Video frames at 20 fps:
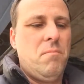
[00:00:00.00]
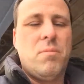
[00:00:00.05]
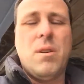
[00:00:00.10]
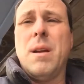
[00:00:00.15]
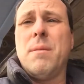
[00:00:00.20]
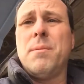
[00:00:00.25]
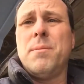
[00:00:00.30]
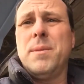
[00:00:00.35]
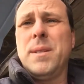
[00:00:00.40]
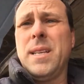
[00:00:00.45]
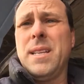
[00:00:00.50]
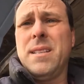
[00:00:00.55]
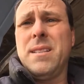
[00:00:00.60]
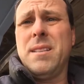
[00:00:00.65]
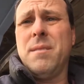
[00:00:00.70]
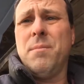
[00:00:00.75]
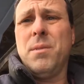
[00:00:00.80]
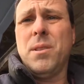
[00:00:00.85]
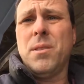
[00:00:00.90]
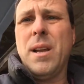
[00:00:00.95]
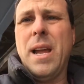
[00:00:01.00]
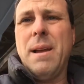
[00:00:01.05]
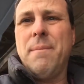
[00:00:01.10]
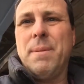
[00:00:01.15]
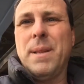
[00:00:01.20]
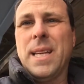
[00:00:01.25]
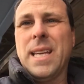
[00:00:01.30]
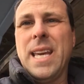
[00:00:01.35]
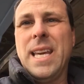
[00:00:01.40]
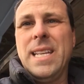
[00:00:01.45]
probably a similar
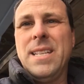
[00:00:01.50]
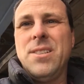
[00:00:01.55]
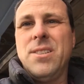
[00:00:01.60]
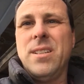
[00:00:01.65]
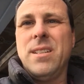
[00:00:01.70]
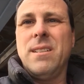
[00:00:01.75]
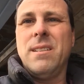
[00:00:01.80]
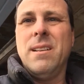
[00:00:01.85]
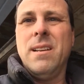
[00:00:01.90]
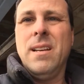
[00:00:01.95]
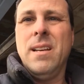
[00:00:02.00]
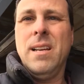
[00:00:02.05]
application.